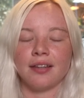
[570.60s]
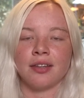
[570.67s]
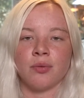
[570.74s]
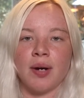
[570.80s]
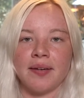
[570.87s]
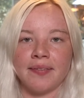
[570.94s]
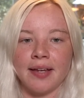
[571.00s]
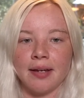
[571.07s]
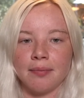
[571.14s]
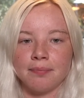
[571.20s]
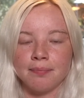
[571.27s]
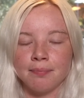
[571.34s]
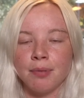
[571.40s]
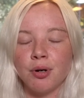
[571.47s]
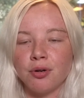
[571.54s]
the way they
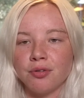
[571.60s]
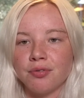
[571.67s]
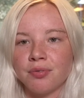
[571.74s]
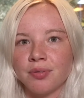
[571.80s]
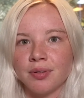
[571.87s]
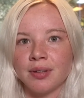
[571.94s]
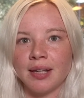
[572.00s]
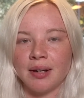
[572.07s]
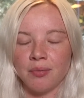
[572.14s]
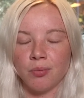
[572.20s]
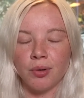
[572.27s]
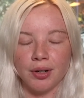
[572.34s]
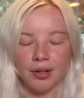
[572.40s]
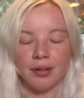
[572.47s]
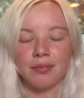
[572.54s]
move. They
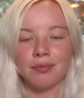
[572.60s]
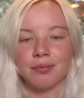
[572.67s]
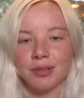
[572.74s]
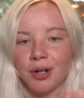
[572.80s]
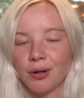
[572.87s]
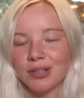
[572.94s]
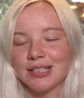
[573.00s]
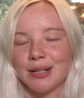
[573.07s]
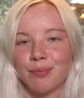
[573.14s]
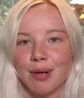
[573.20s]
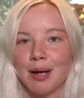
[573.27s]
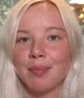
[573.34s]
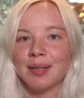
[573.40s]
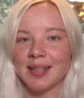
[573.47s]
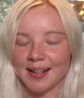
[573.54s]
want to go
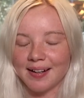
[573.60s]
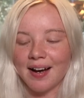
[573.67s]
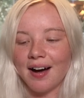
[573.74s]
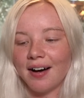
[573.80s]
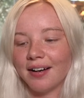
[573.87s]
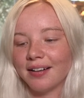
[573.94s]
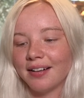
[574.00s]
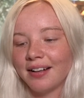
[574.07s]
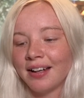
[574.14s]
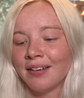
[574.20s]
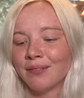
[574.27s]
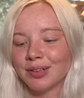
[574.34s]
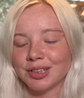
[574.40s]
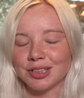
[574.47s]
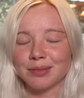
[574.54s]
somewhere but they can't,
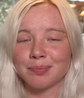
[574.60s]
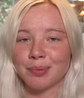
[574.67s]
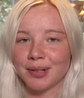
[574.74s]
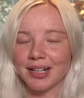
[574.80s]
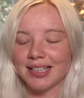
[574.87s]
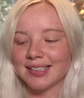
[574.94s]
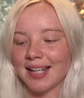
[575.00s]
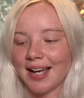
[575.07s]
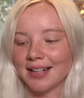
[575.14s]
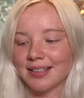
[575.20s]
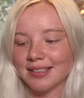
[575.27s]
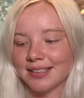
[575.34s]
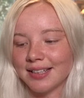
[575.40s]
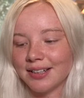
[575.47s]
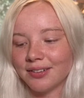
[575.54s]
which is pretty sad
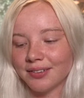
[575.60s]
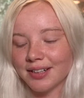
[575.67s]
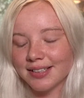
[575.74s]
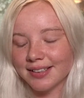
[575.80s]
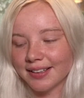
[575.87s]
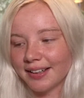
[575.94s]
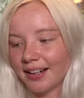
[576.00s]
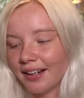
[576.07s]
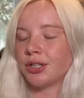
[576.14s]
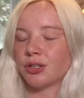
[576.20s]
to see, honestly.